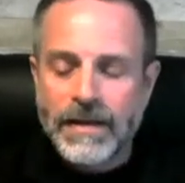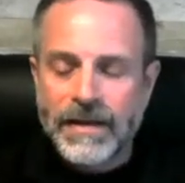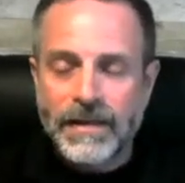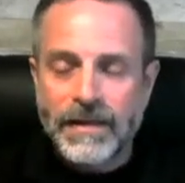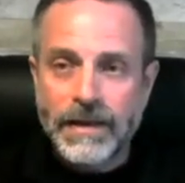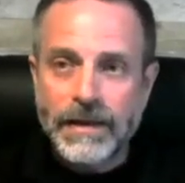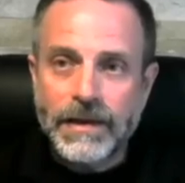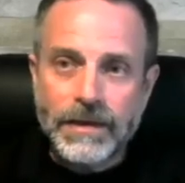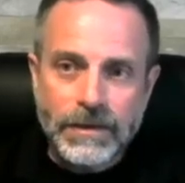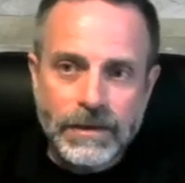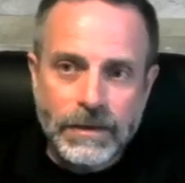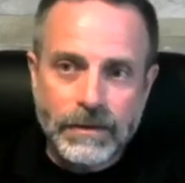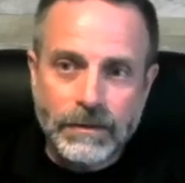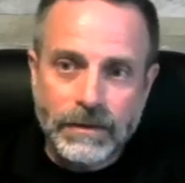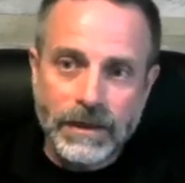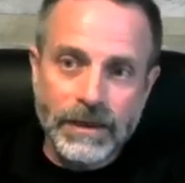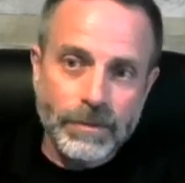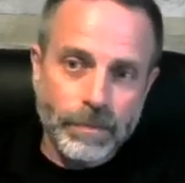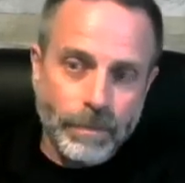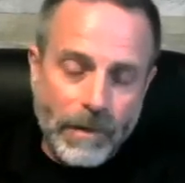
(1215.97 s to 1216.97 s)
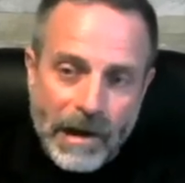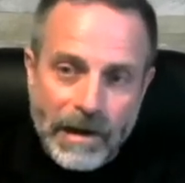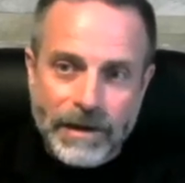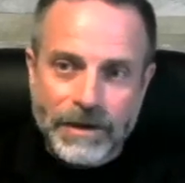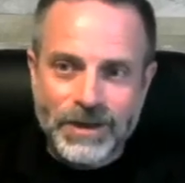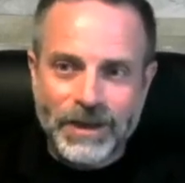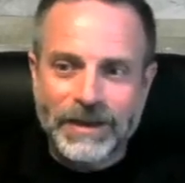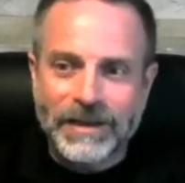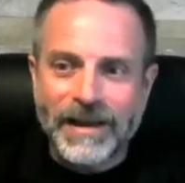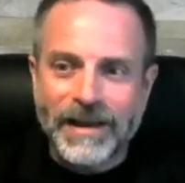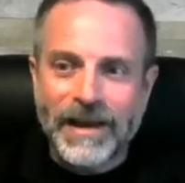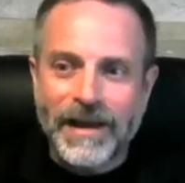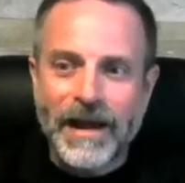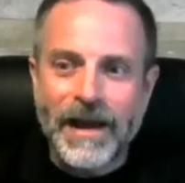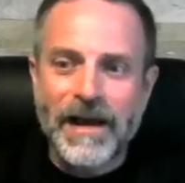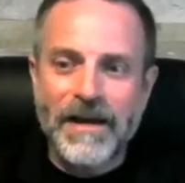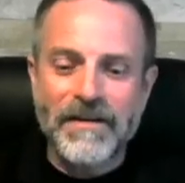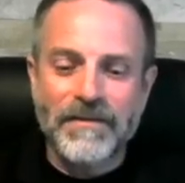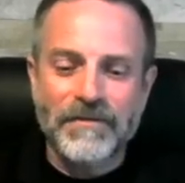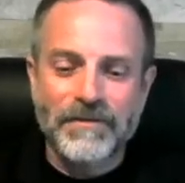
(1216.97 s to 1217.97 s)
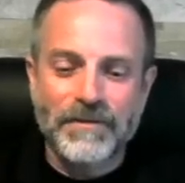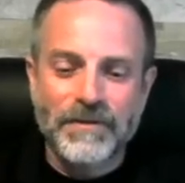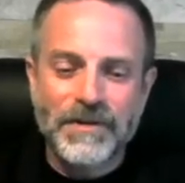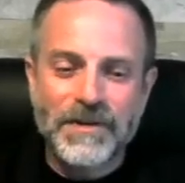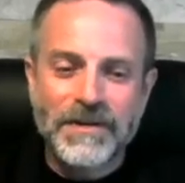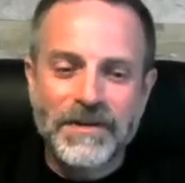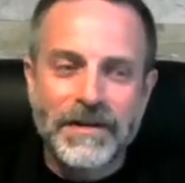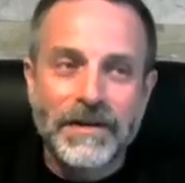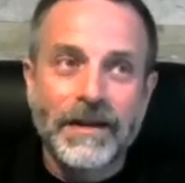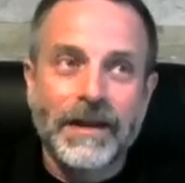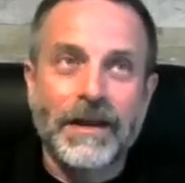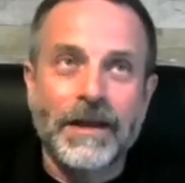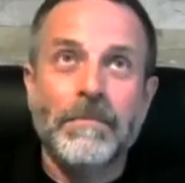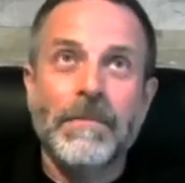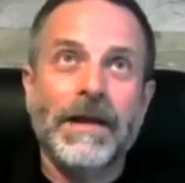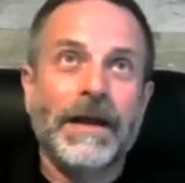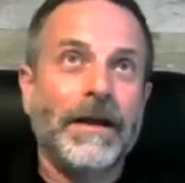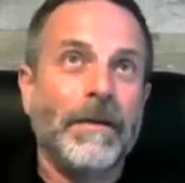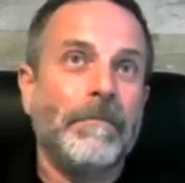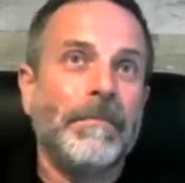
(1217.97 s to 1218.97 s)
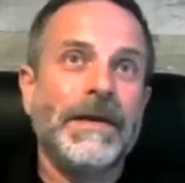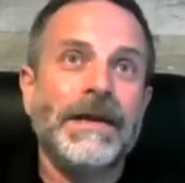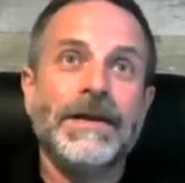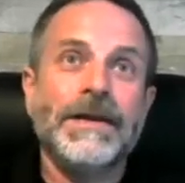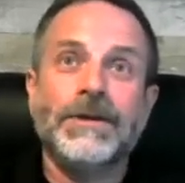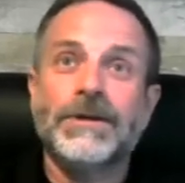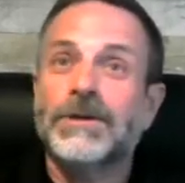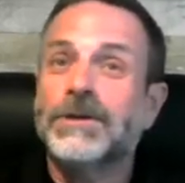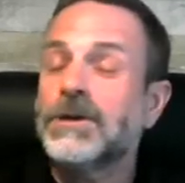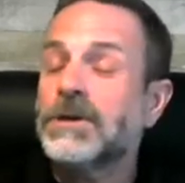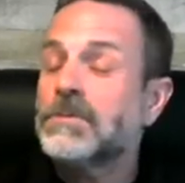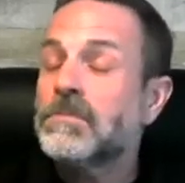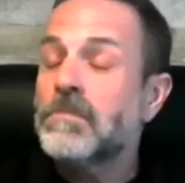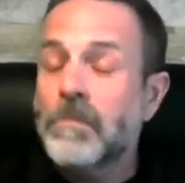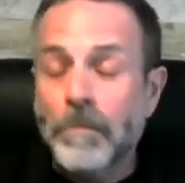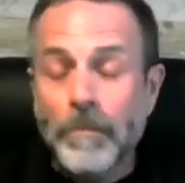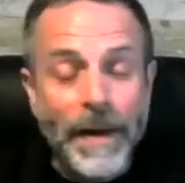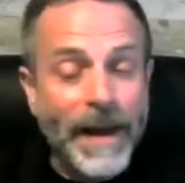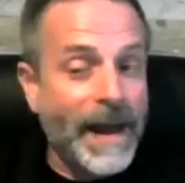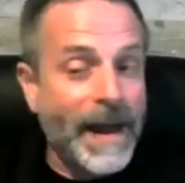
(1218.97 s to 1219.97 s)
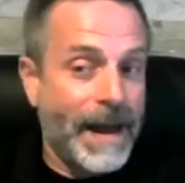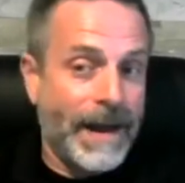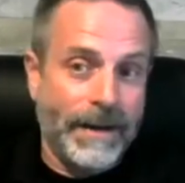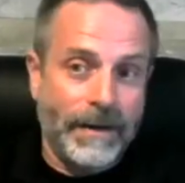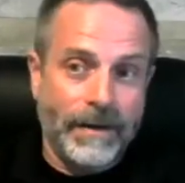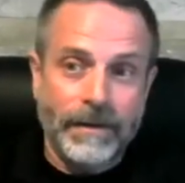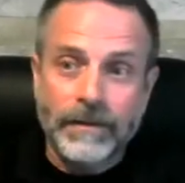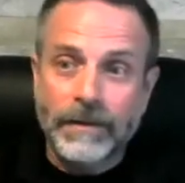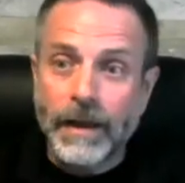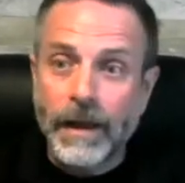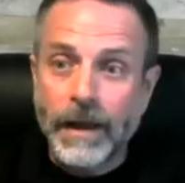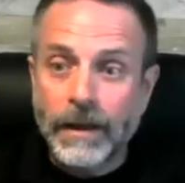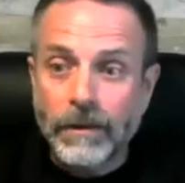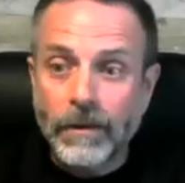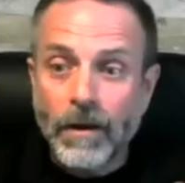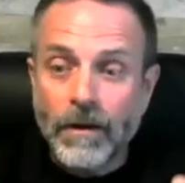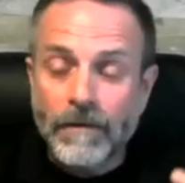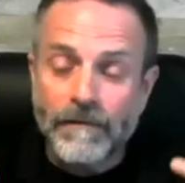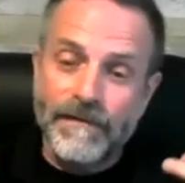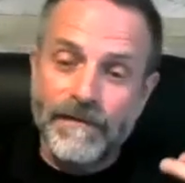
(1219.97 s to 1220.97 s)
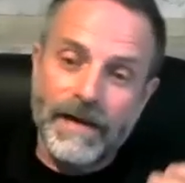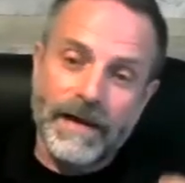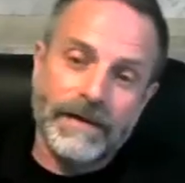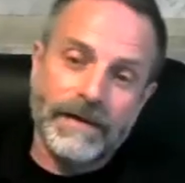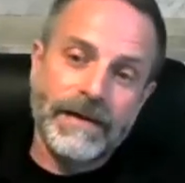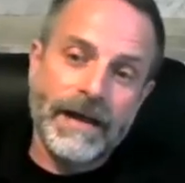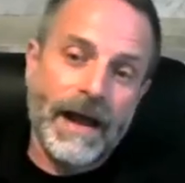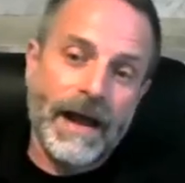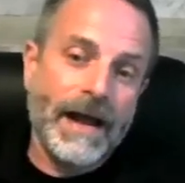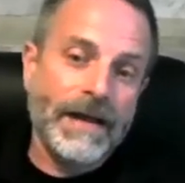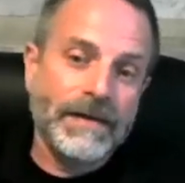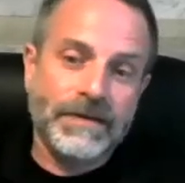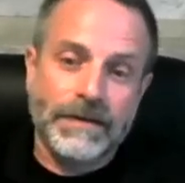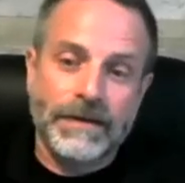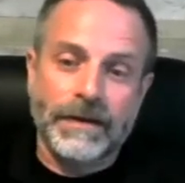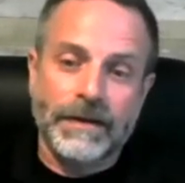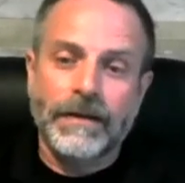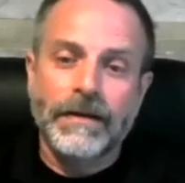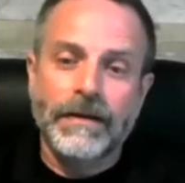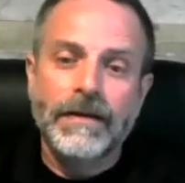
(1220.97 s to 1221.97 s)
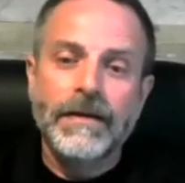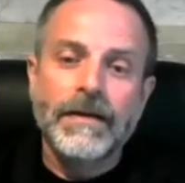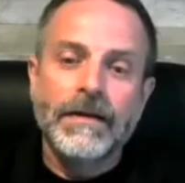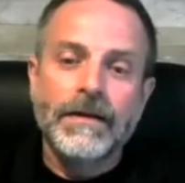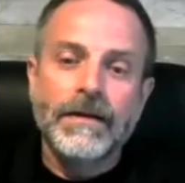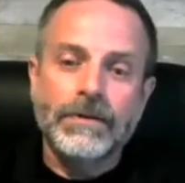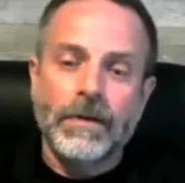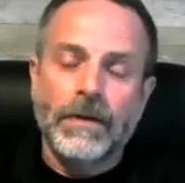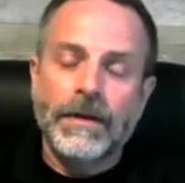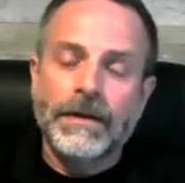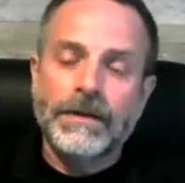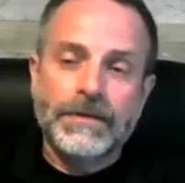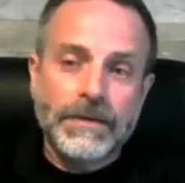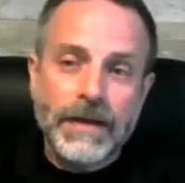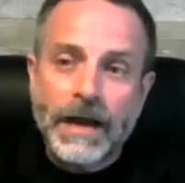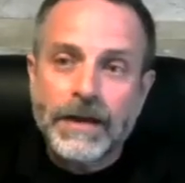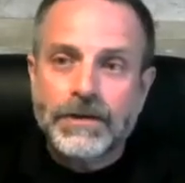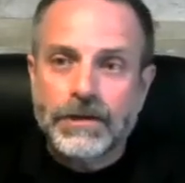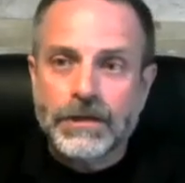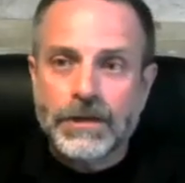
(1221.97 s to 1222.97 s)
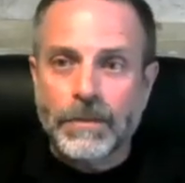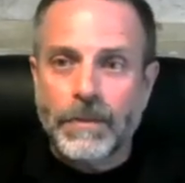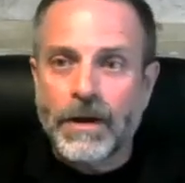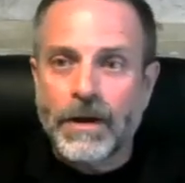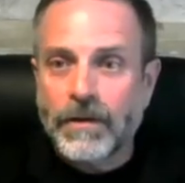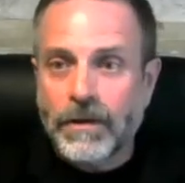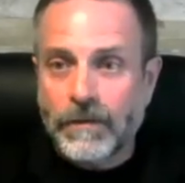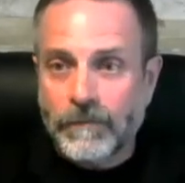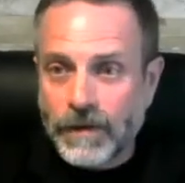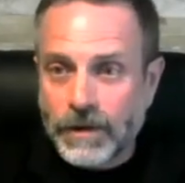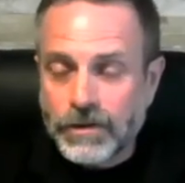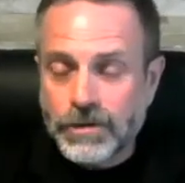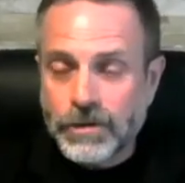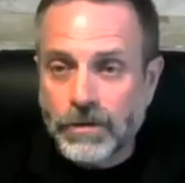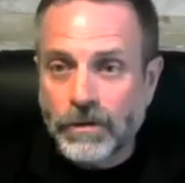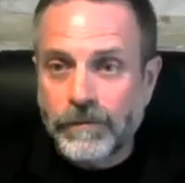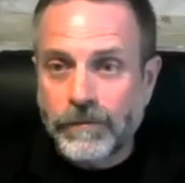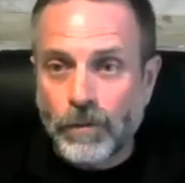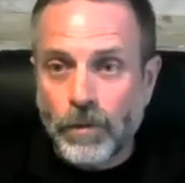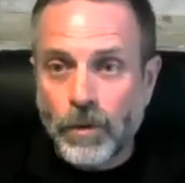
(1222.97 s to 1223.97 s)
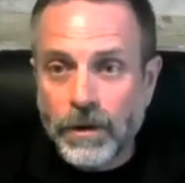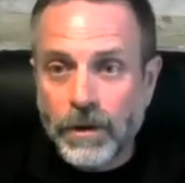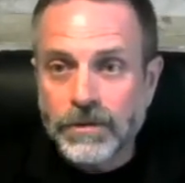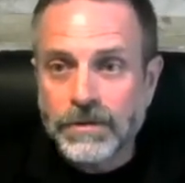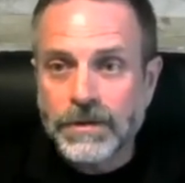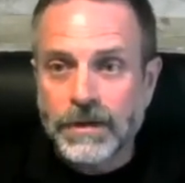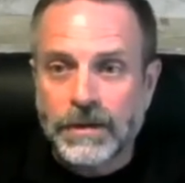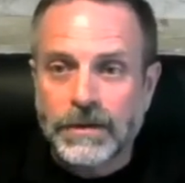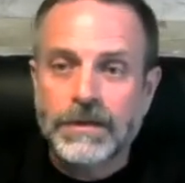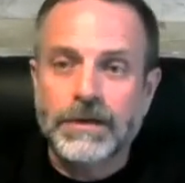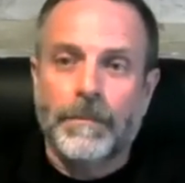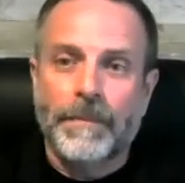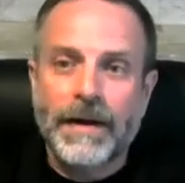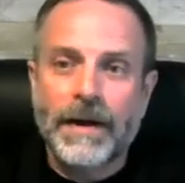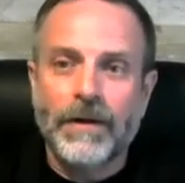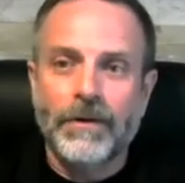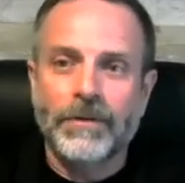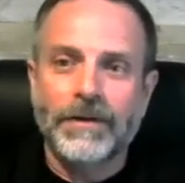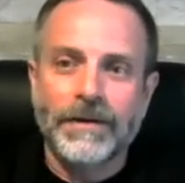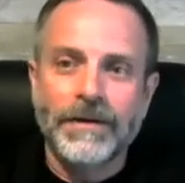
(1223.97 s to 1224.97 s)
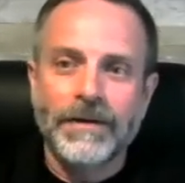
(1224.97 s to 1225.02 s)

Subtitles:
These products that they have can make a piece just bang. They look fantastic. So it's not just about conventional foils, it's about